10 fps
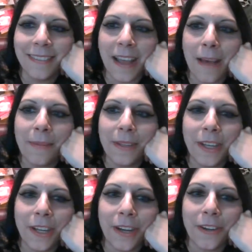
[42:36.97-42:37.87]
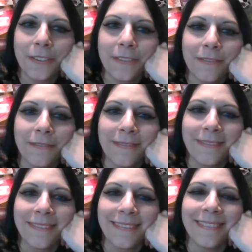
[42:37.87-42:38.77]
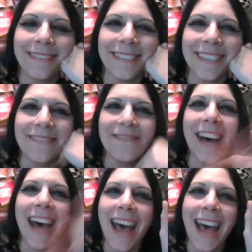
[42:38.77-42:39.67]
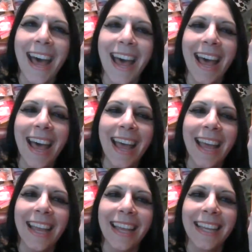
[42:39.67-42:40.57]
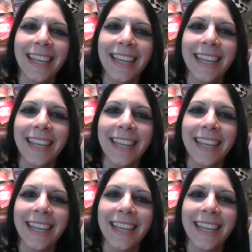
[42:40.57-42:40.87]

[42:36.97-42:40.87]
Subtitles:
I'm going to go. Bye.